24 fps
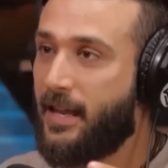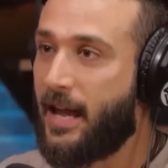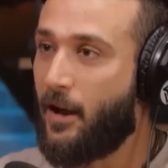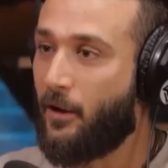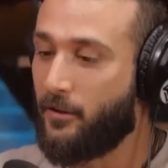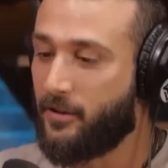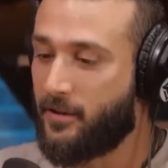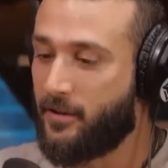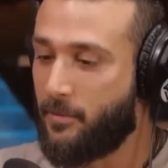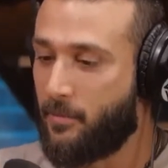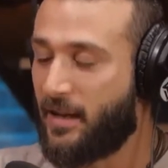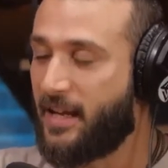
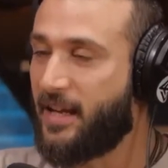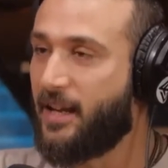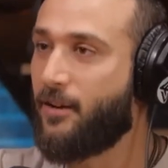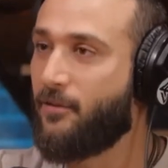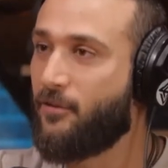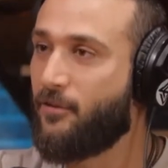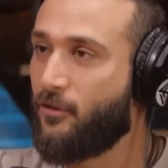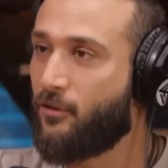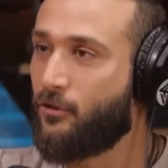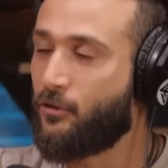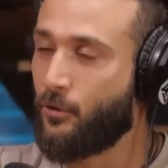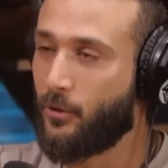tells the beginning
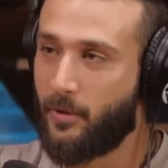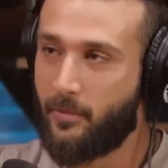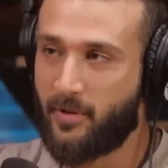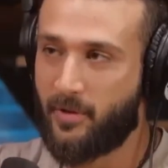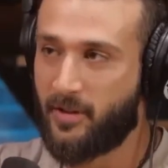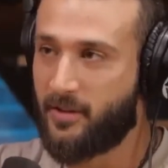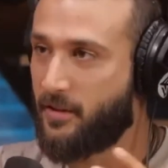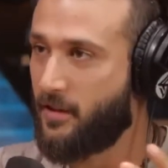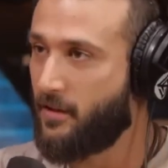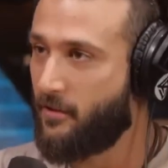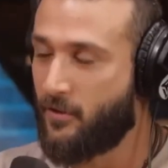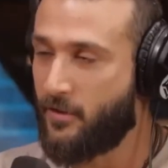of the story,
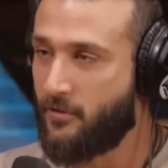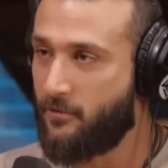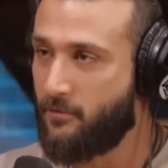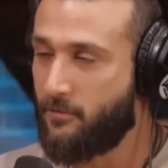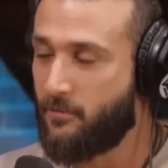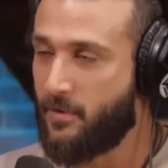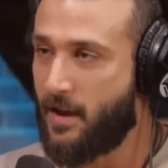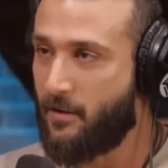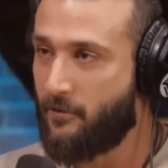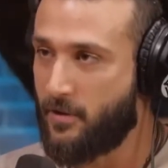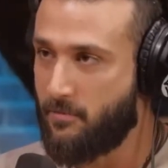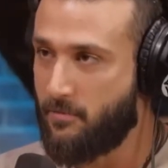because
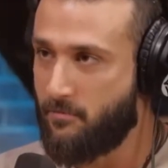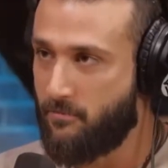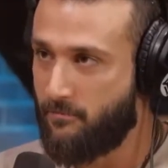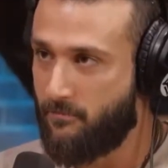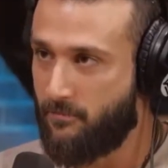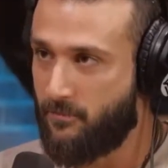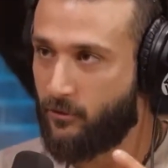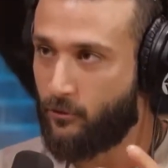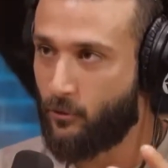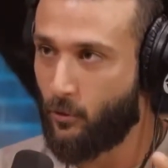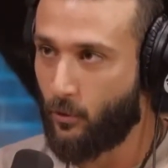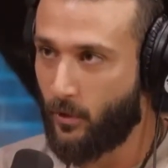every
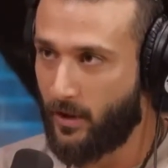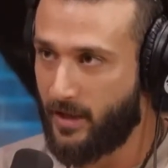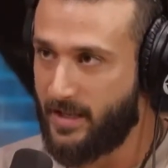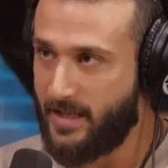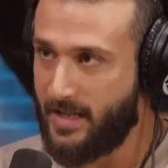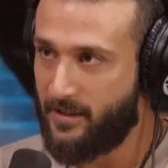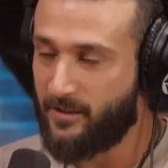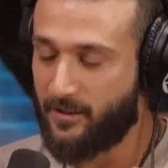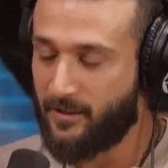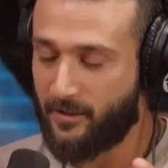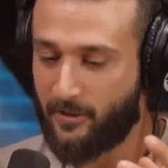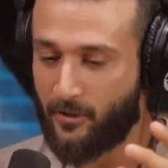story
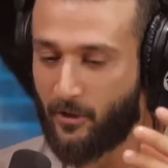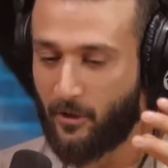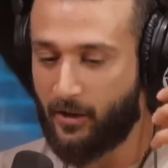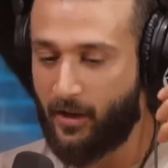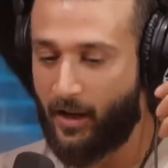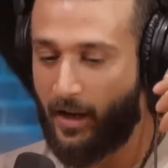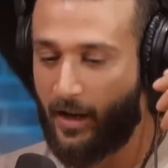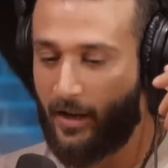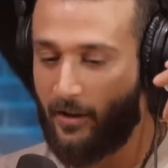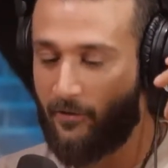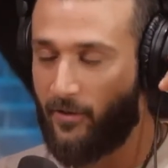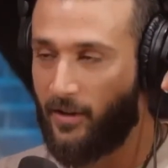needs to start
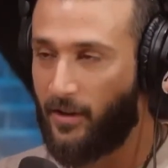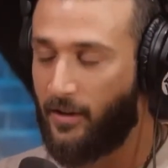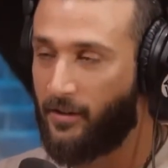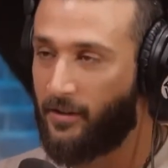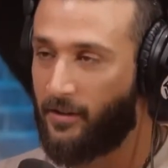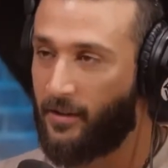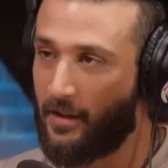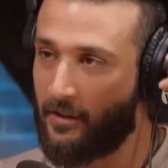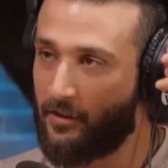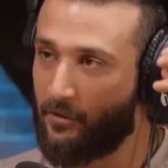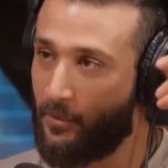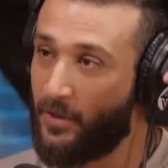kind of in a
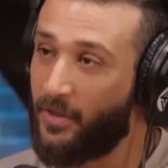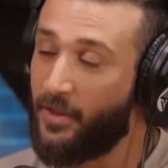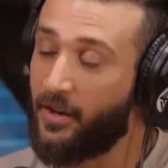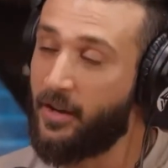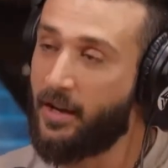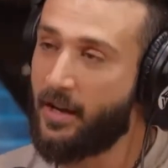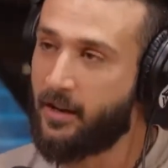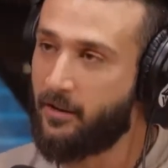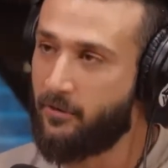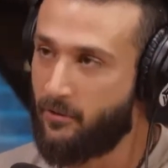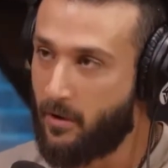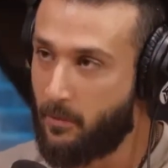sense with the
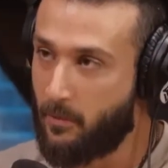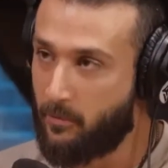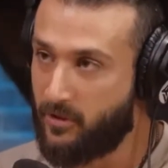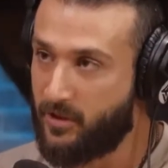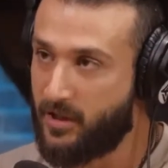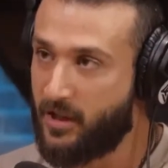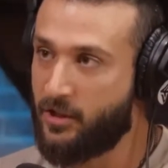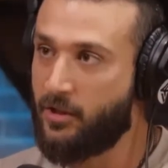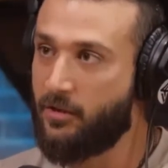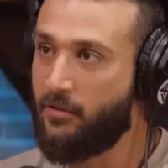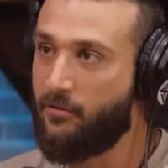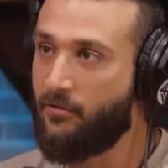negative
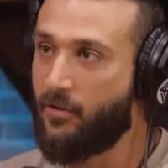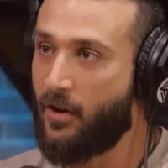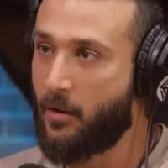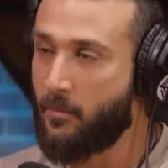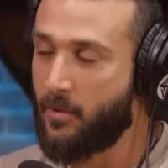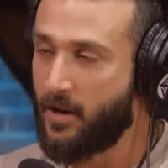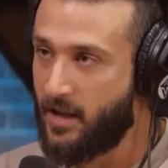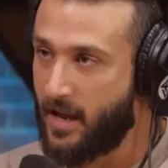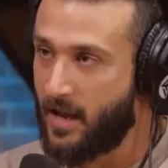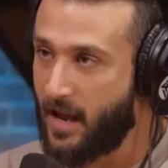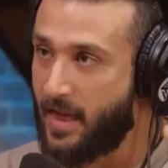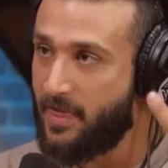reputation
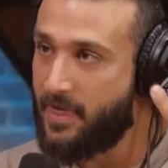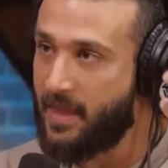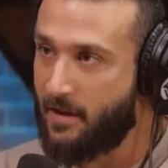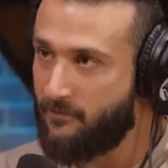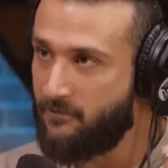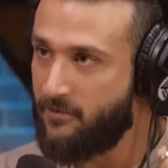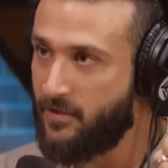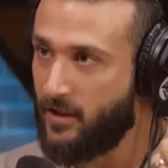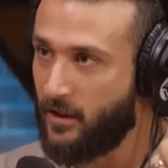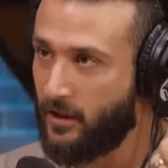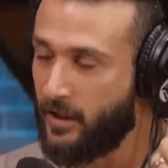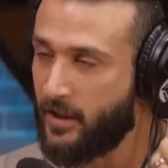environment and
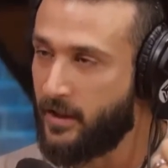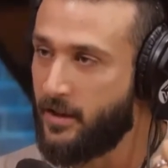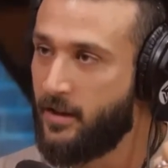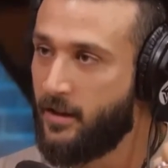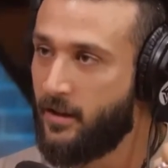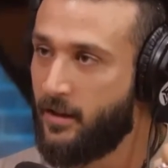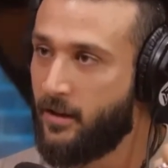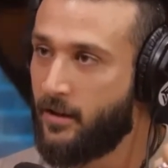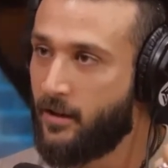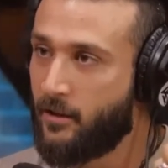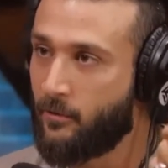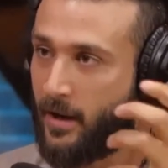that villain,
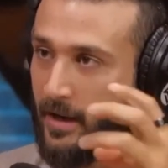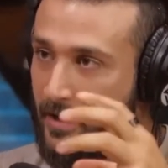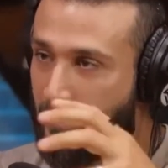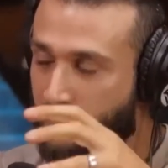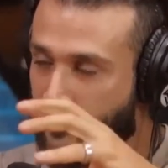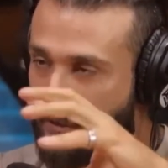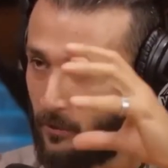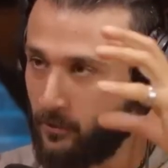right?